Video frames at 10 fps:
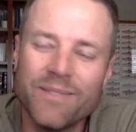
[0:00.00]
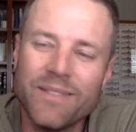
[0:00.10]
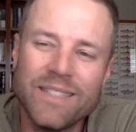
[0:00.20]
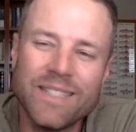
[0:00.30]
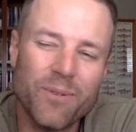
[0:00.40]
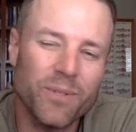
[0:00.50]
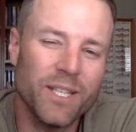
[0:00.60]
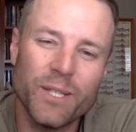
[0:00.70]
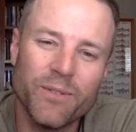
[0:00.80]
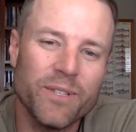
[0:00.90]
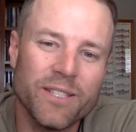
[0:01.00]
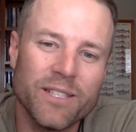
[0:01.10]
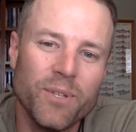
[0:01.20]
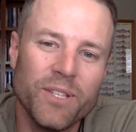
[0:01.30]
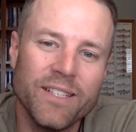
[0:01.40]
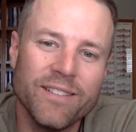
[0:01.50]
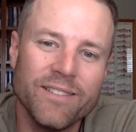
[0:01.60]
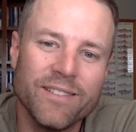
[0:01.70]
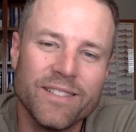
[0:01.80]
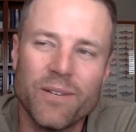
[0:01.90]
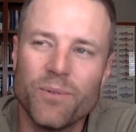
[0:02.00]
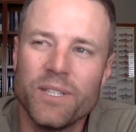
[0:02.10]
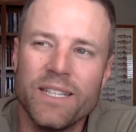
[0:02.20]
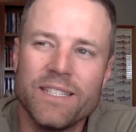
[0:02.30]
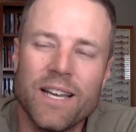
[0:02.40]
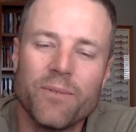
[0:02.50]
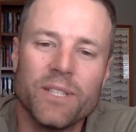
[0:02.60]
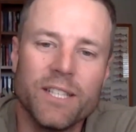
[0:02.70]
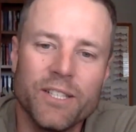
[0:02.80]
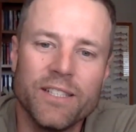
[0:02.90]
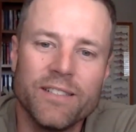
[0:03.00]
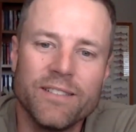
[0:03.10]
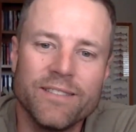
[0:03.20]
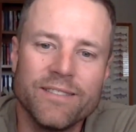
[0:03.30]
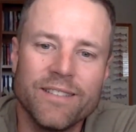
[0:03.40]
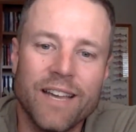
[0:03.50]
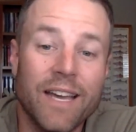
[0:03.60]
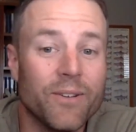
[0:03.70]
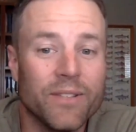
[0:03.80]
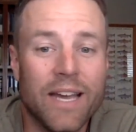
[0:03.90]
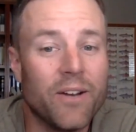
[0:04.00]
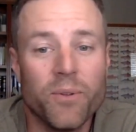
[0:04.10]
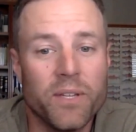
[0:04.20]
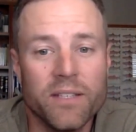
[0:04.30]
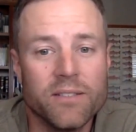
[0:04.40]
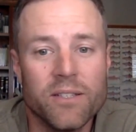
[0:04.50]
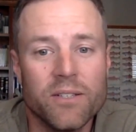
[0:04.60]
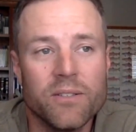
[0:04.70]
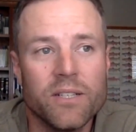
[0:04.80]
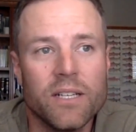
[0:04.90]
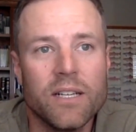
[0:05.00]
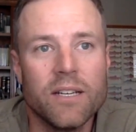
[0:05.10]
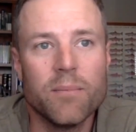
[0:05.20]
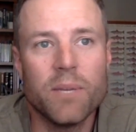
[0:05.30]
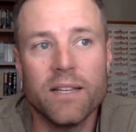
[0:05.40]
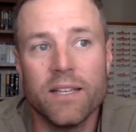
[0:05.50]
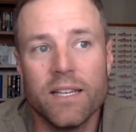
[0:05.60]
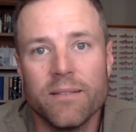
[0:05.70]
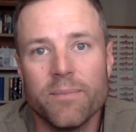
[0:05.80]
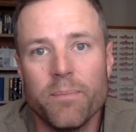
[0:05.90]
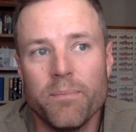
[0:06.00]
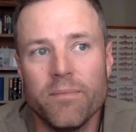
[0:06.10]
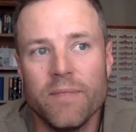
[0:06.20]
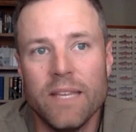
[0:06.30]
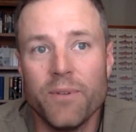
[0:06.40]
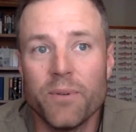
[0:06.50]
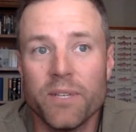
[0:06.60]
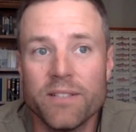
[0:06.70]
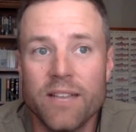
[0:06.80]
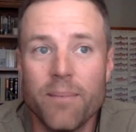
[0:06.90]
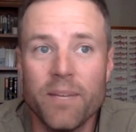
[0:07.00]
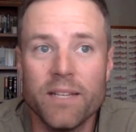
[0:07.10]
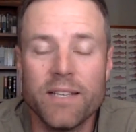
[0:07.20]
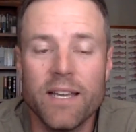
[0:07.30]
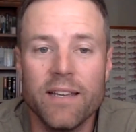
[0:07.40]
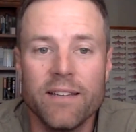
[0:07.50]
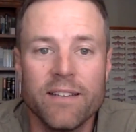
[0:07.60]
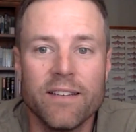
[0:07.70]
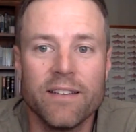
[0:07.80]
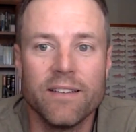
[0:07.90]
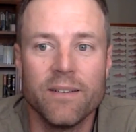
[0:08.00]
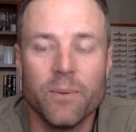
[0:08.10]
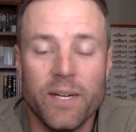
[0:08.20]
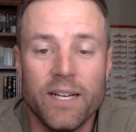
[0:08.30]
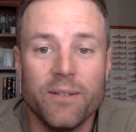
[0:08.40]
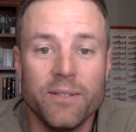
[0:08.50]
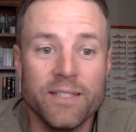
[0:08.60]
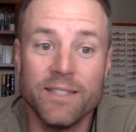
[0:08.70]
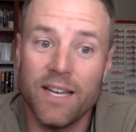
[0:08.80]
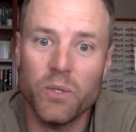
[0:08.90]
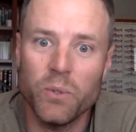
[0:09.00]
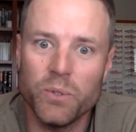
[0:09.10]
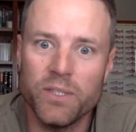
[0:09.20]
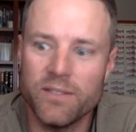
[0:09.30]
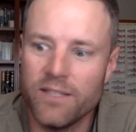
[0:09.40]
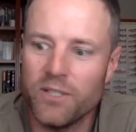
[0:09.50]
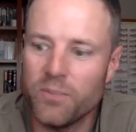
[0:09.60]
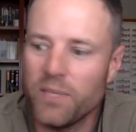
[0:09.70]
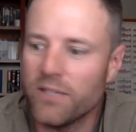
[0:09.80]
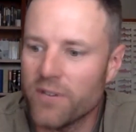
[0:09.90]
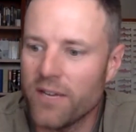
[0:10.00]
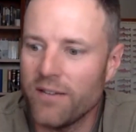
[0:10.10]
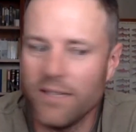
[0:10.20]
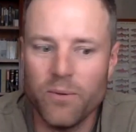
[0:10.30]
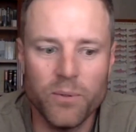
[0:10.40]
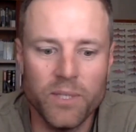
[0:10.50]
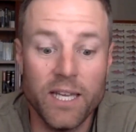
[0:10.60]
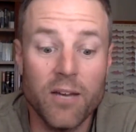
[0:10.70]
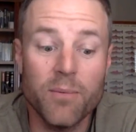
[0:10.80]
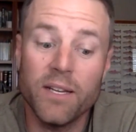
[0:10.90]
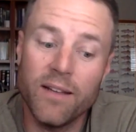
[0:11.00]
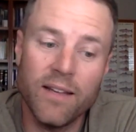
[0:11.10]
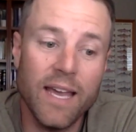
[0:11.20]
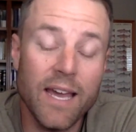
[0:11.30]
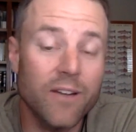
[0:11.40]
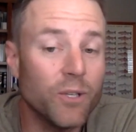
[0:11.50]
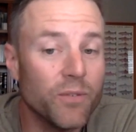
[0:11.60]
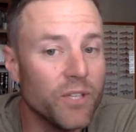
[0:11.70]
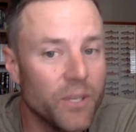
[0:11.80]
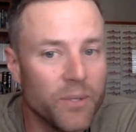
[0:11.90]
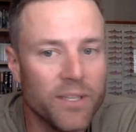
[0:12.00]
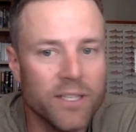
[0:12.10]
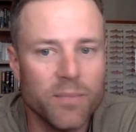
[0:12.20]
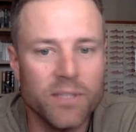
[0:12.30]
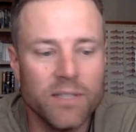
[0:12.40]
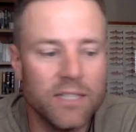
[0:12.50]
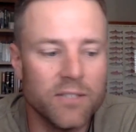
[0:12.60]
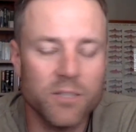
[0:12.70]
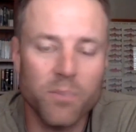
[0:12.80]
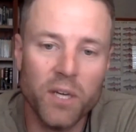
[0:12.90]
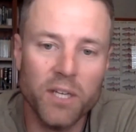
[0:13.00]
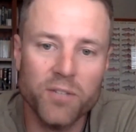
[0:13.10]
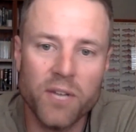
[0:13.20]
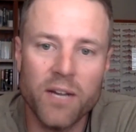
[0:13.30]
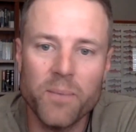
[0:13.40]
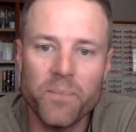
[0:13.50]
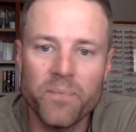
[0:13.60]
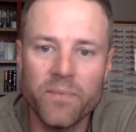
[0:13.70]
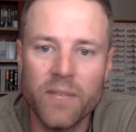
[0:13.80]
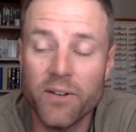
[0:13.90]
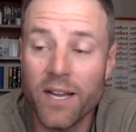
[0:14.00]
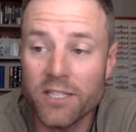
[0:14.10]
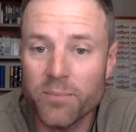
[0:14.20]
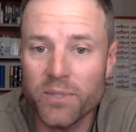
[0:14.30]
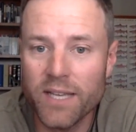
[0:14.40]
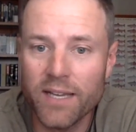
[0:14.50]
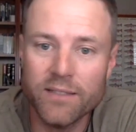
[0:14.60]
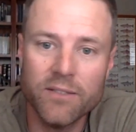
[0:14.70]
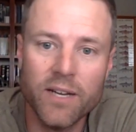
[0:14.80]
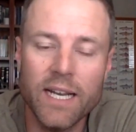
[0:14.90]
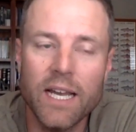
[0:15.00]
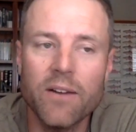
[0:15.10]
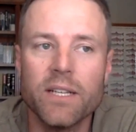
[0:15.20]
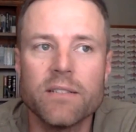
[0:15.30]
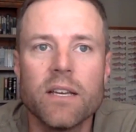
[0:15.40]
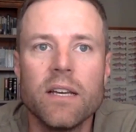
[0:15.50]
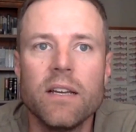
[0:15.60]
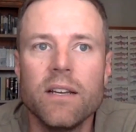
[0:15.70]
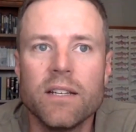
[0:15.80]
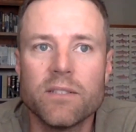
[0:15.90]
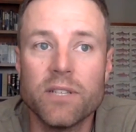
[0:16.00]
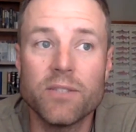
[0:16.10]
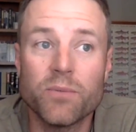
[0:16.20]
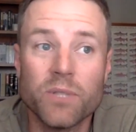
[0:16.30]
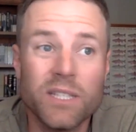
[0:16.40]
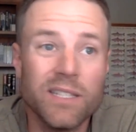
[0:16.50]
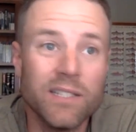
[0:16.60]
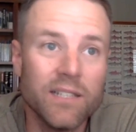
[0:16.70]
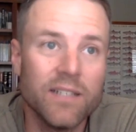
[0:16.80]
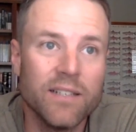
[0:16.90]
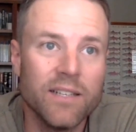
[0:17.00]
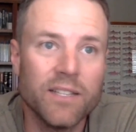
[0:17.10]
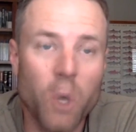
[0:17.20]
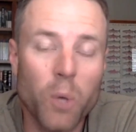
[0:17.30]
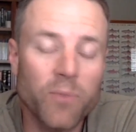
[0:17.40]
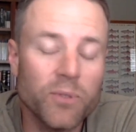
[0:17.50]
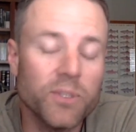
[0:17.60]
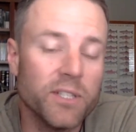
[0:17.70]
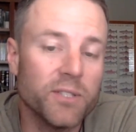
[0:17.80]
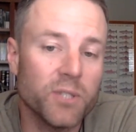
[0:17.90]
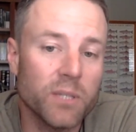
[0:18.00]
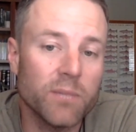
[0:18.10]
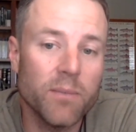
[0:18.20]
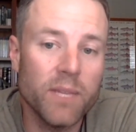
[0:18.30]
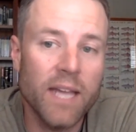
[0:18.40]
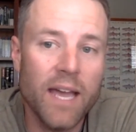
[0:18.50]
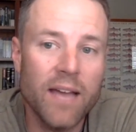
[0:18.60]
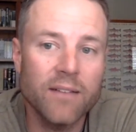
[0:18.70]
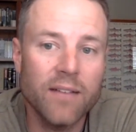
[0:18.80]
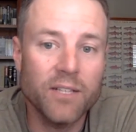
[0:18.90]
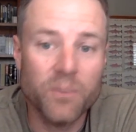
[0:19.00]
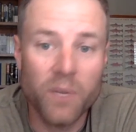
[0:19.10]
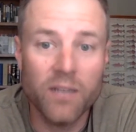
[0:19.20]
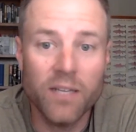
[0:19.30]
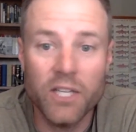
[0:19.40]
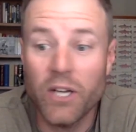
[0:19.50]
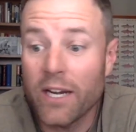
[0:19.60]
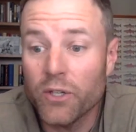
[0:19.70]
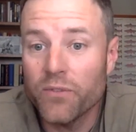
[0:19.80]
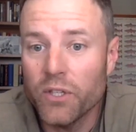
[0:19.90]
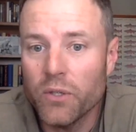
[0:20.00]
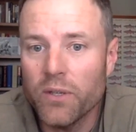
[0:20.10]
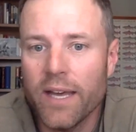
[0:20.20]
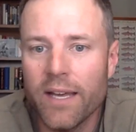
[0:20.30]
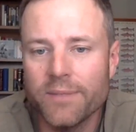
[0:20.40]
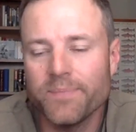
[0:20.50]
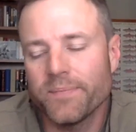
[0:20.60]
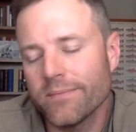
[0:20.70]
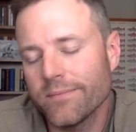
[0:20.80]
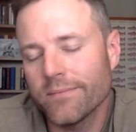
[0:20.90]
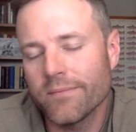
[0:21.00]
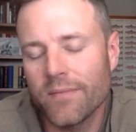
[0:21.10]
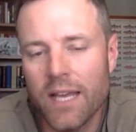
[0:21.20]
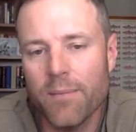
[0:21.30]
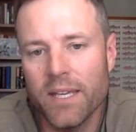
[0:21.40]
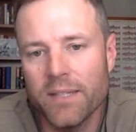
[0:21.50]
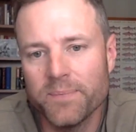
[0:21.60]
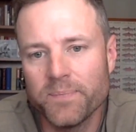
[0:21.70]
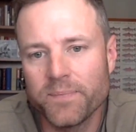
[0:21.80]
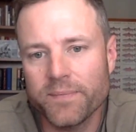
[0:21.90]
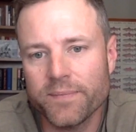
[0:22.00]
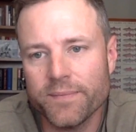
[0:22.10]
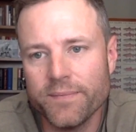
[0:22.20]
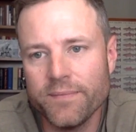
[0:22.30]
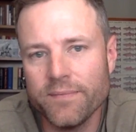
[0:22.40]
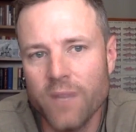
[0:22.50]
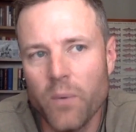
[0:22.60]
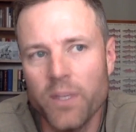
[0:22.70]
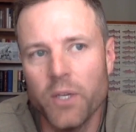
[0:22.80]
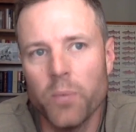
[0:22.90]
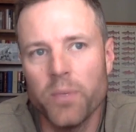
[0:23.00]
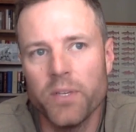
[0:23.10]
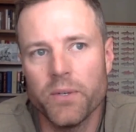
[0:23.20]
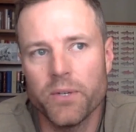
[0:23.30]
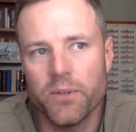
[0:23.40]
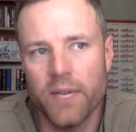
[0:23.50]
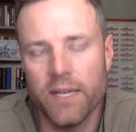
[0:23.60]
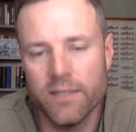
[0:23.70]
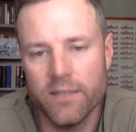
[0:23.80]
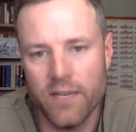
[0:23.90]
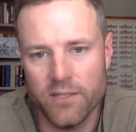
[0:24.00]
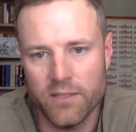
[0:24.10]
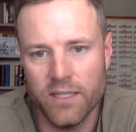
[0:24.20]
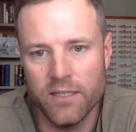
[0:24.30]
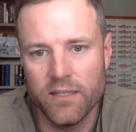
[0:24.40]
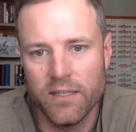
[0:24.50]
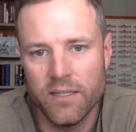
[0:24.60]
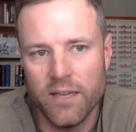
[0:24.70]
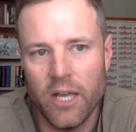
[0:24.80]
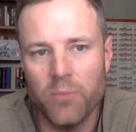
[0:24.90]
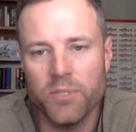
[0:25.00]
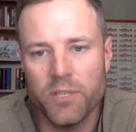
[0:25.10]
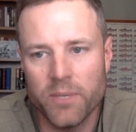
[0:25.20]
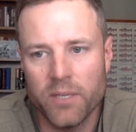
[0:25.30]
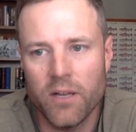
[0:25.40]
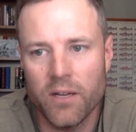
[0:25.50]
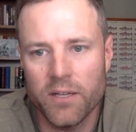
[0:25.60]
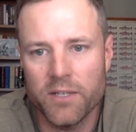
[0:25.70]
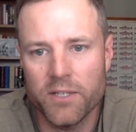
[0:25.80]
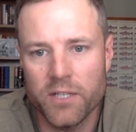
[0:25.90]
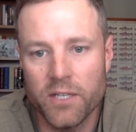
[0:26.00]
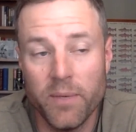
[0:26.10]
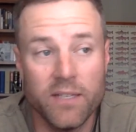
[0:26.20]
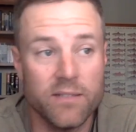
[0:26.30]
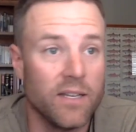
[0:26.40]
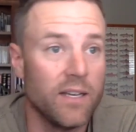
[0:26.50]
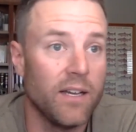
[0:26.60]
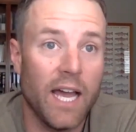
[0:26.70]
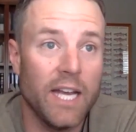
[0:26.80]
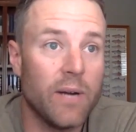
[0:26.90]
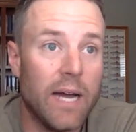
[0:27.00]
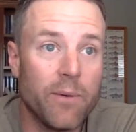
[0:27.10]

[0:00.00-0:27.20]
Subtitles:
is that really good for this community? Is that really good? I don't think so. But I think if you were to step in and say, wow, isn't that cool to see those big trout? Like, holy cow, but hey, I don't know if you know this, but these are spawning trout and they're actually protected right now, and it's really harmful to disturb them in that. I just wanted to let you know. I don't know if you knew that. I mean, what an open door, right, to actually help someone along in their journey, because I know I